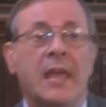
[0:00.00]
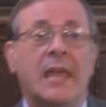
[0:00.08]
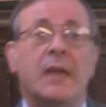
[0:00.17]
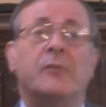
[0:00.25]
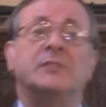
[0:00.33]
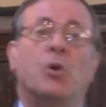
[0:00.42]

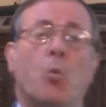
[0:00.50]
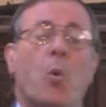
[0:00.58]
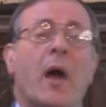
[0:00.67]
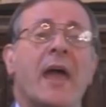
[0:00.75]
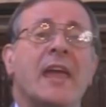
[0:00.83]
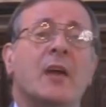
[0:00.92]
here is a
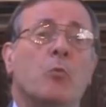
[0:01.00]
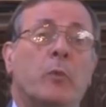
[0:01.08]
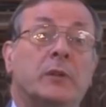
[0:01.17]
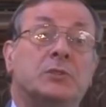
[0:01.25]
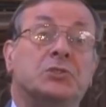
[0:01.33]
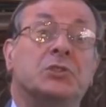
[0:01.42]
way in
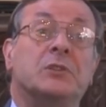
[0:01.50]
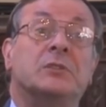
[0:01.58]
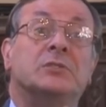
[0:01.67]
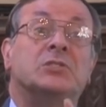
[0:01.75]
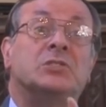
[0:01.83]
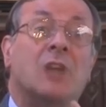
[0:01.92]
which
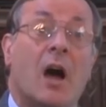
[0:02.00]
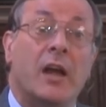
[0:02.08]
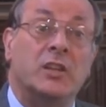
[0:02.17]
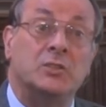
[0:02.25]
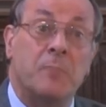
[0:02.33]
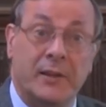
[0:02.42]

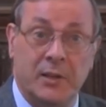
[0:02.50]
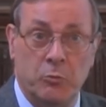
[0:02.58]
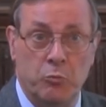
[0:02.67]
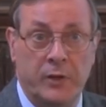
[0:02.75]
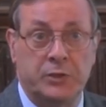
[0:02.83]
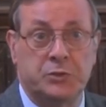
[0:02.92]
science might
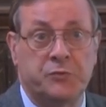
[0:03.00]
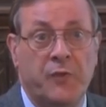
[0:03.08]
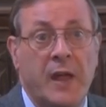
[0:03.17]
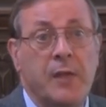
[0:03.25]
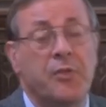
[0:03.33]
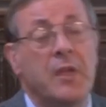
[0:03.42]
enrich
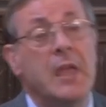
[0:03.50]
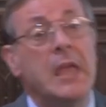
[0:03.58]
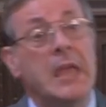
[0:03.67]
faith.